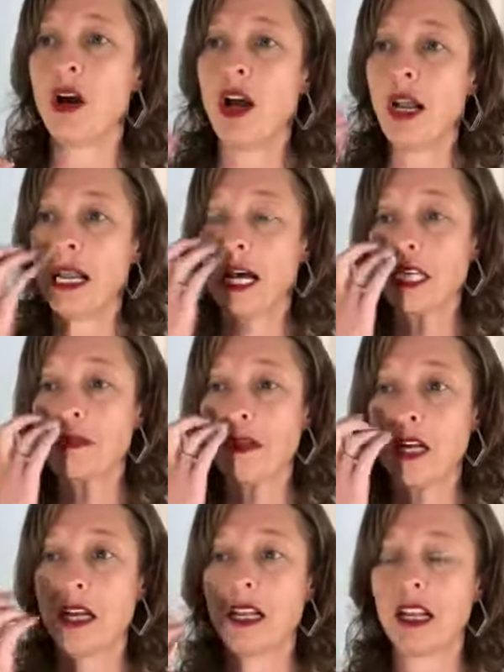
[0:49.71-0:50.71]
last
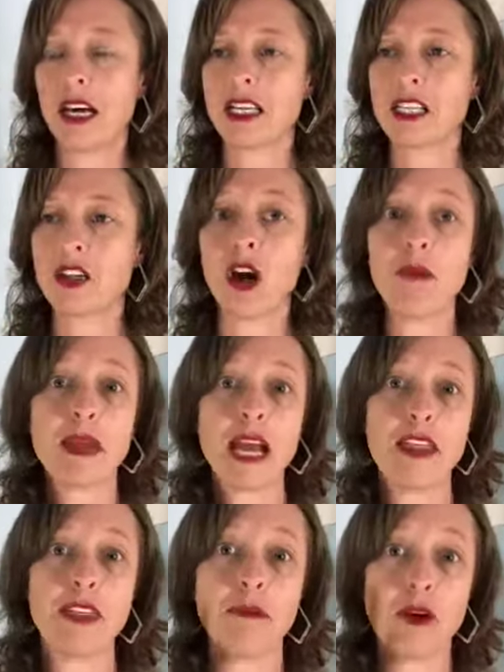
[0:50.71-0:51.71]
night we had
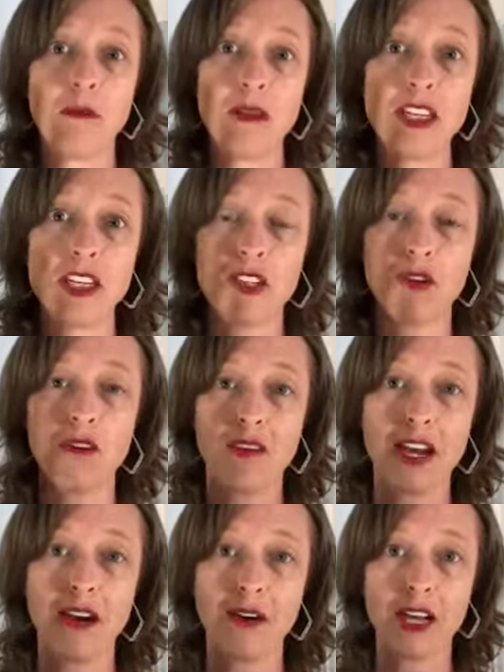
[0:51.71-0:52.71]
the Prime Minister of
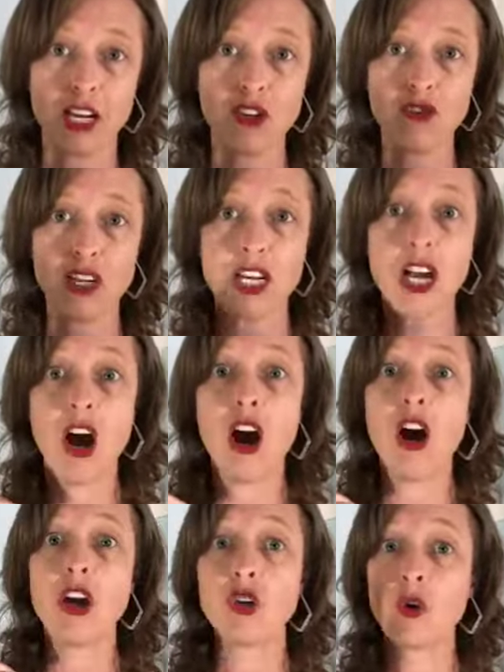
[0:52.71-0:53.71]
our country
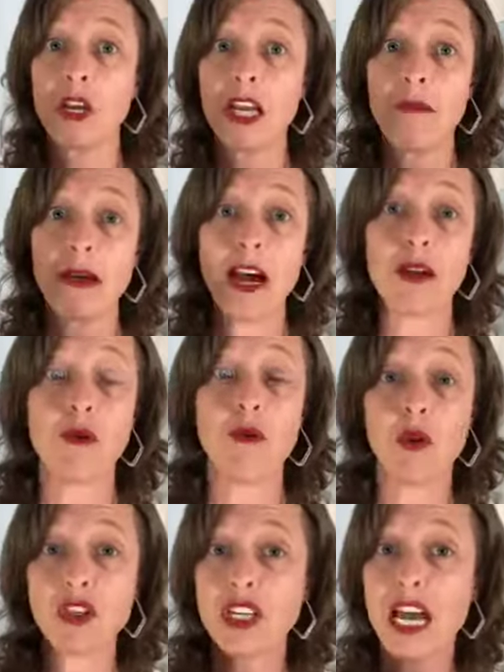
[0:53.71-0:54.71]
talking about
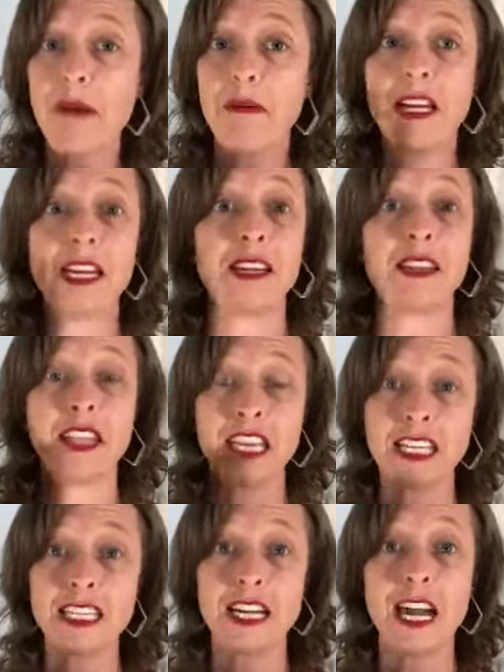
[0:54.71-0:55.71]
what's happening and things
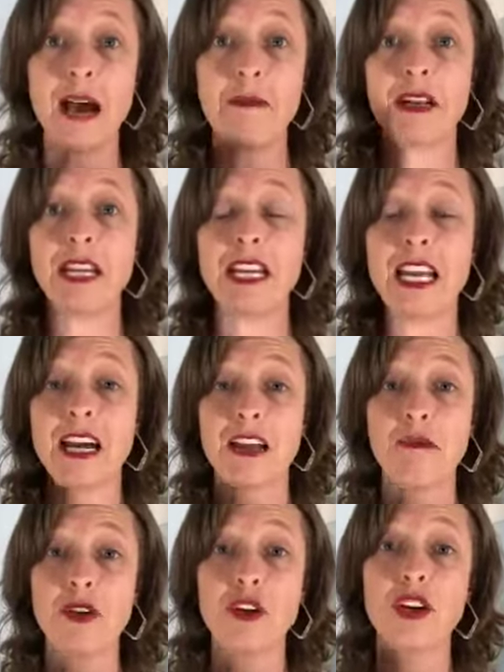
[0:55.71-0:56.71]
that are happening in our
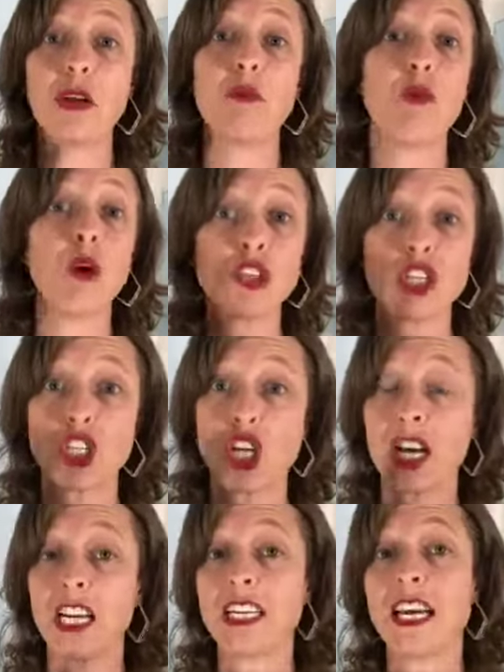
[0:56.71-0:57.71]
community and what's
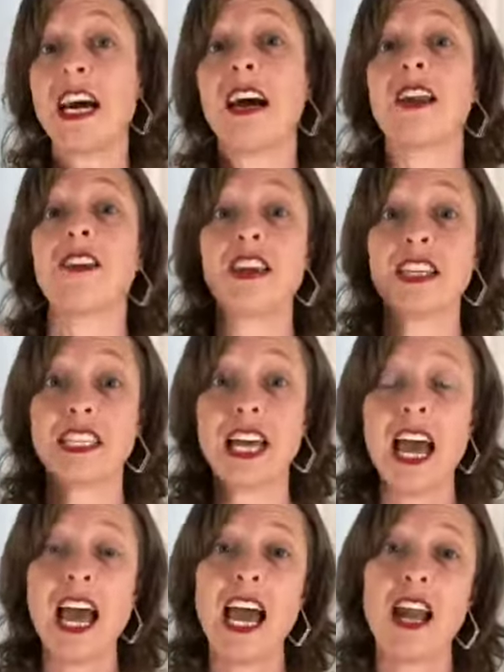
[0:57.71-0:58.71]
shutting down and this.
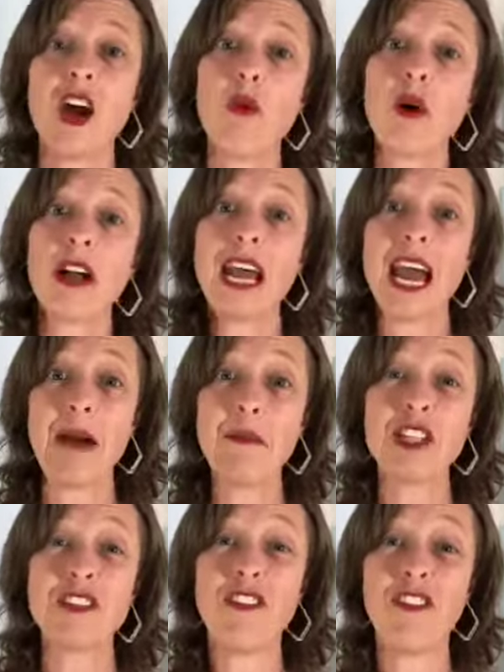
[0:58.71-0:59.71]
And I wonder how much
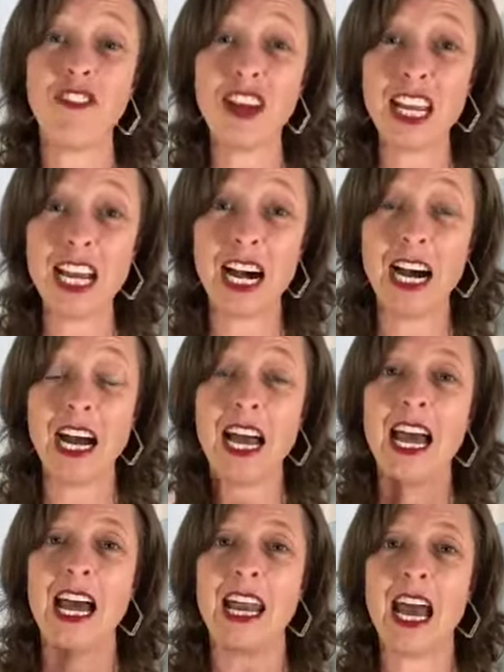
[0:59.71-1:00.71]
fear
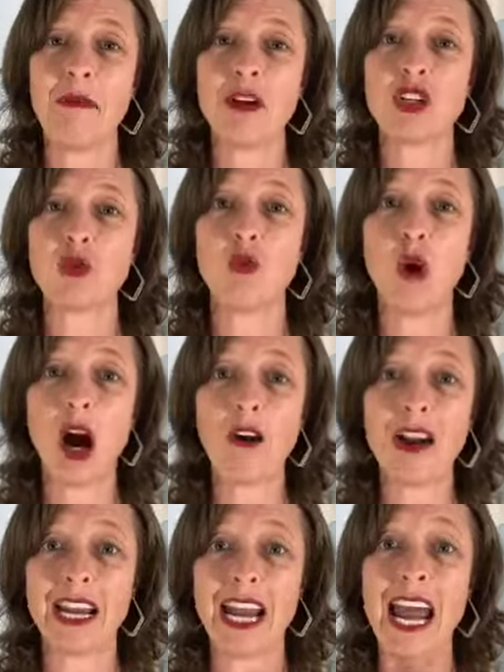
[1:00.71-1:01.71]
and how much
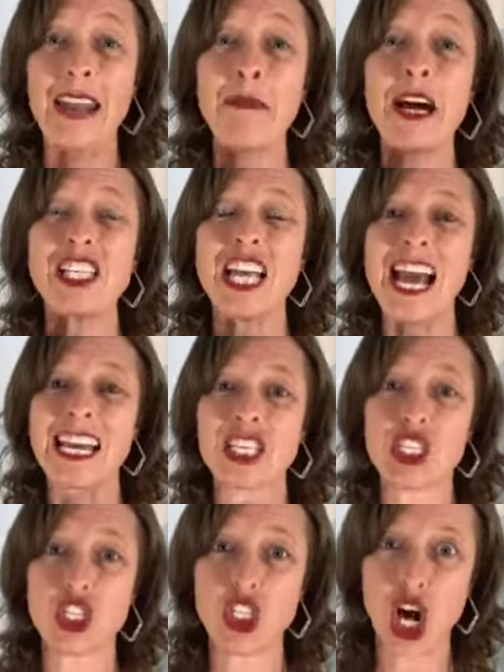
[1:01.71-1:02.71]
worry and how much
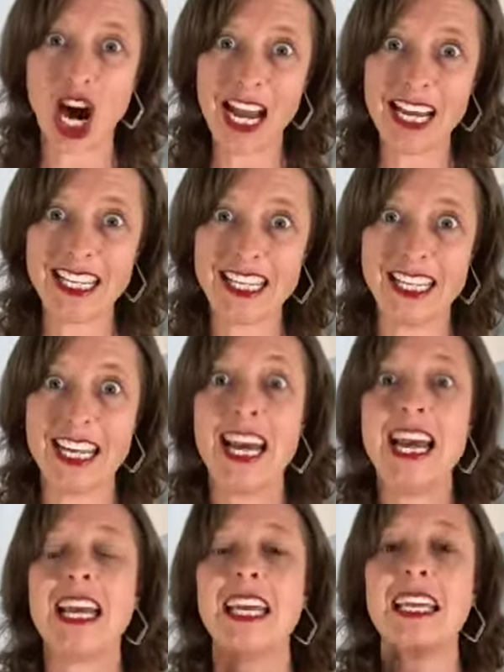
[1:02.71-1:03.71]
anxiety
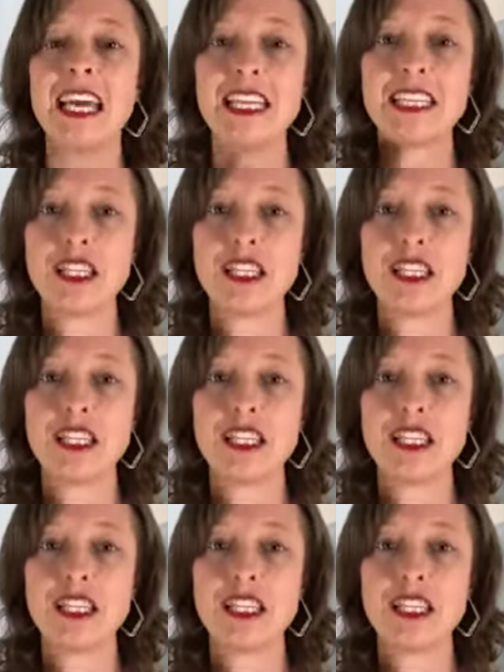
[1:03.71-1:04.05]
gets